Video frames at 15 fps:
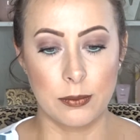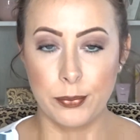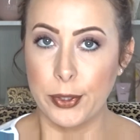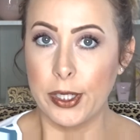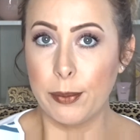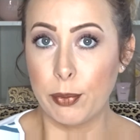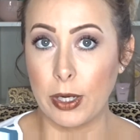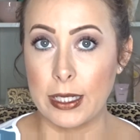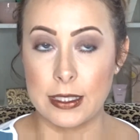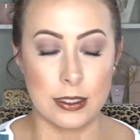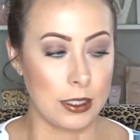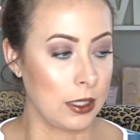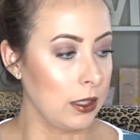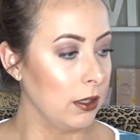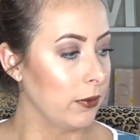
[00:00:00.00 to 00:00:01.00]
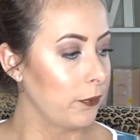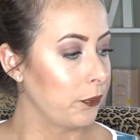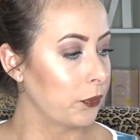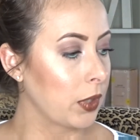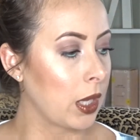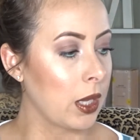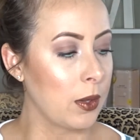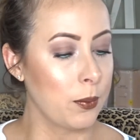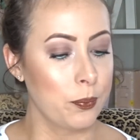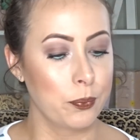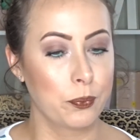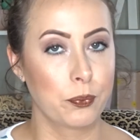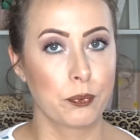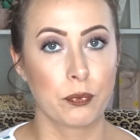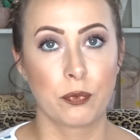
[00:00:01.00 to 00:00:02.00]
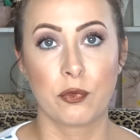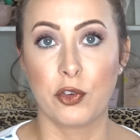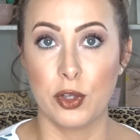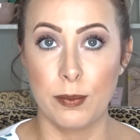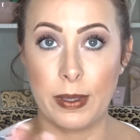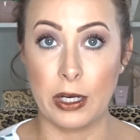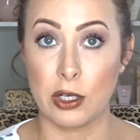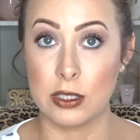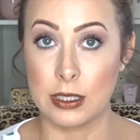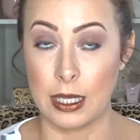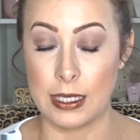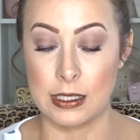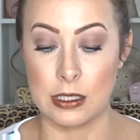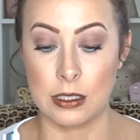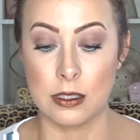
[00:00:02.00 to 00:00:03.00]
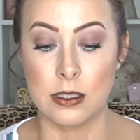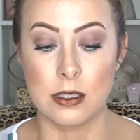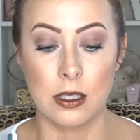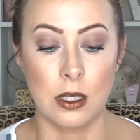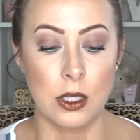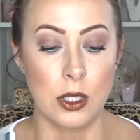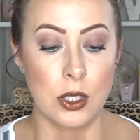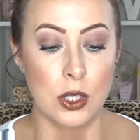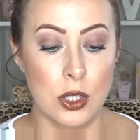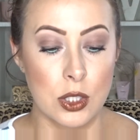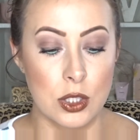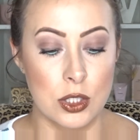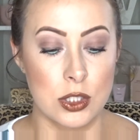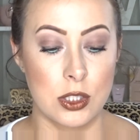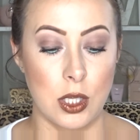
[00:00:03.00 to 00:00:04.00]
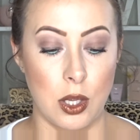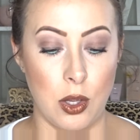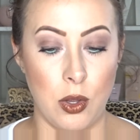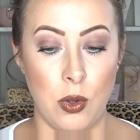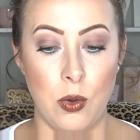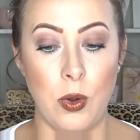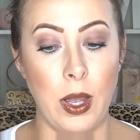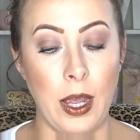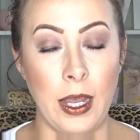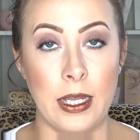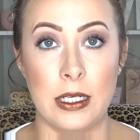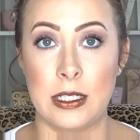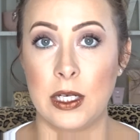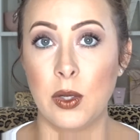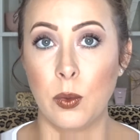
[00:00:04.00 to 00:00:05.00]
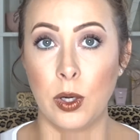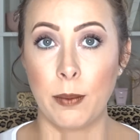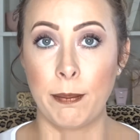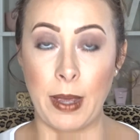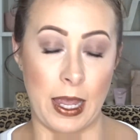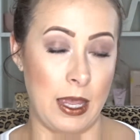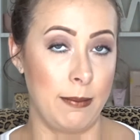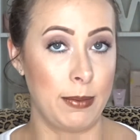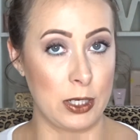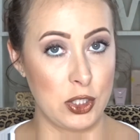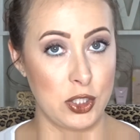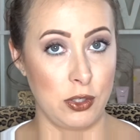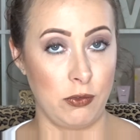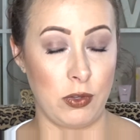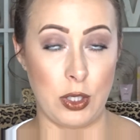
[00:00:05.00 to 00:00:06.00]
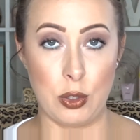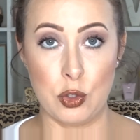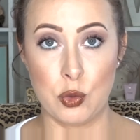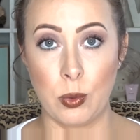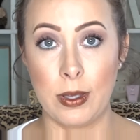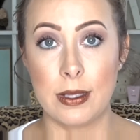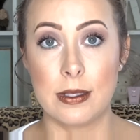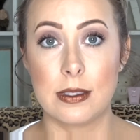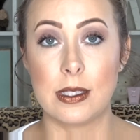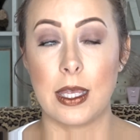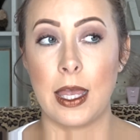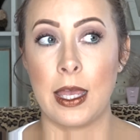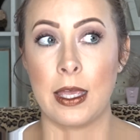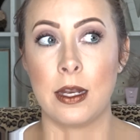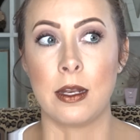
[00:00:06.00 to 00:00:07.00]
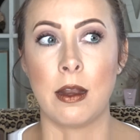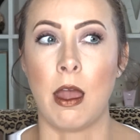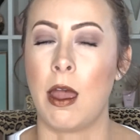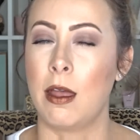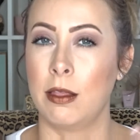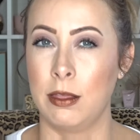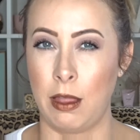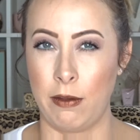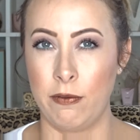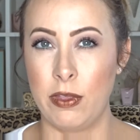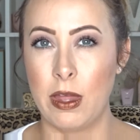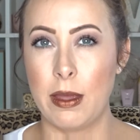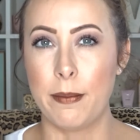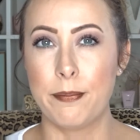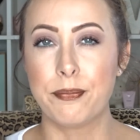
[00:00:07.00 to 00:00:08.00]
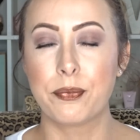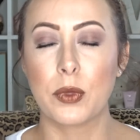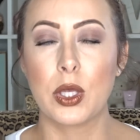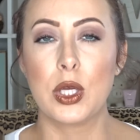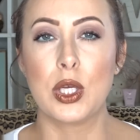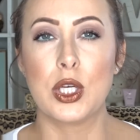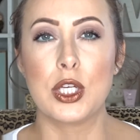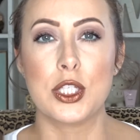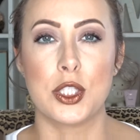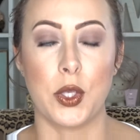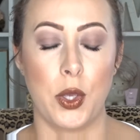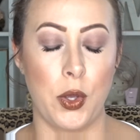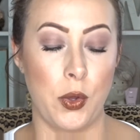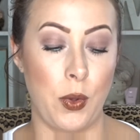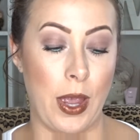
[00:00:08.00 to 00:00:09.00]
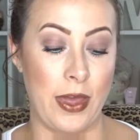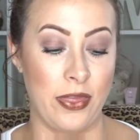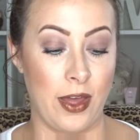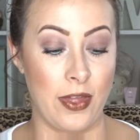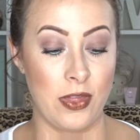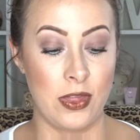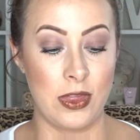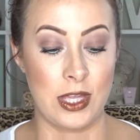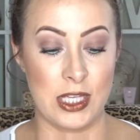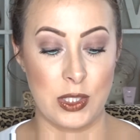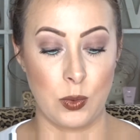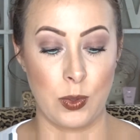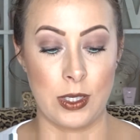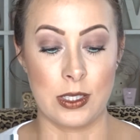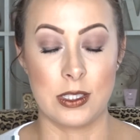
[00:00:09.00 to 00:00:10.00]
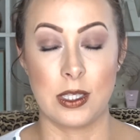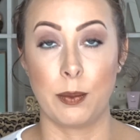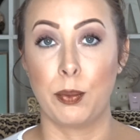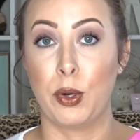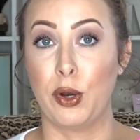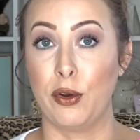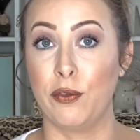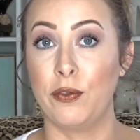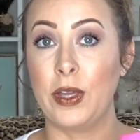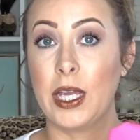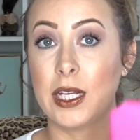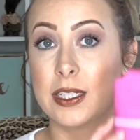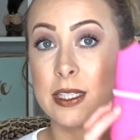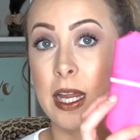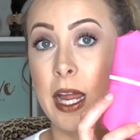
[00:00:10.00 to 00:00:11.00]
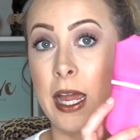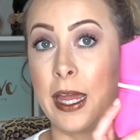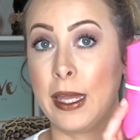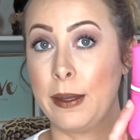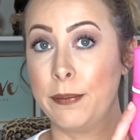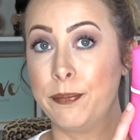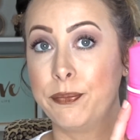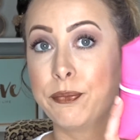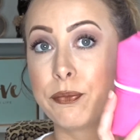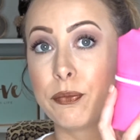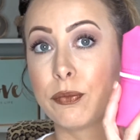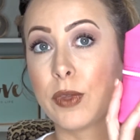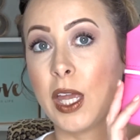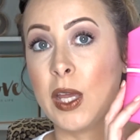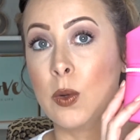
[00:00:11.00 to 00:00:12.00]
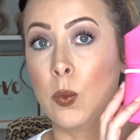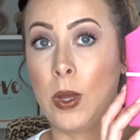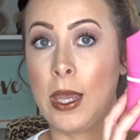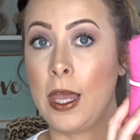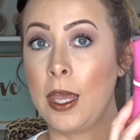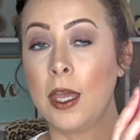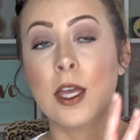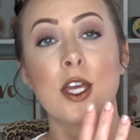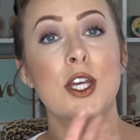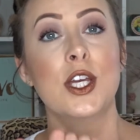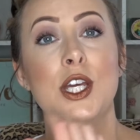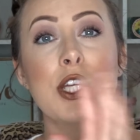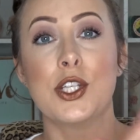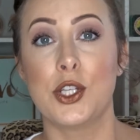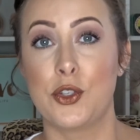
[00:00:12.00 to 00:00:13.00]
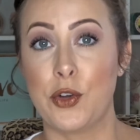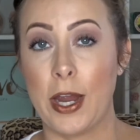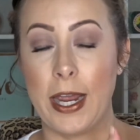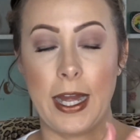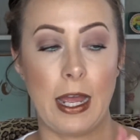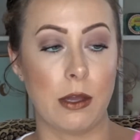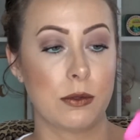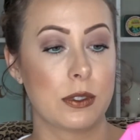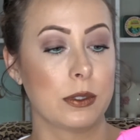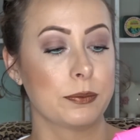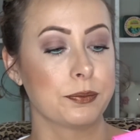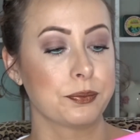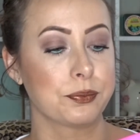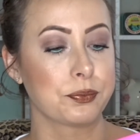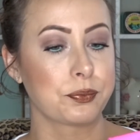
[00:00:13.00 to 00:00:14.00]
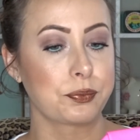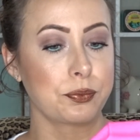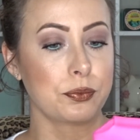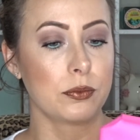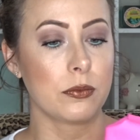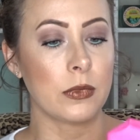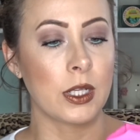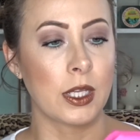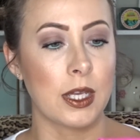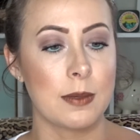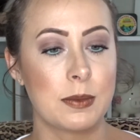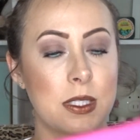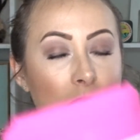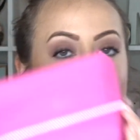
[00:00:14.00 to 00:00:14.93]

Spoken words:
pretty pricey for the bigger sizes. So I didn't want to buy a bunch of huge ones and not love them. So I thought this was the perfect time and way to try it out. It comes in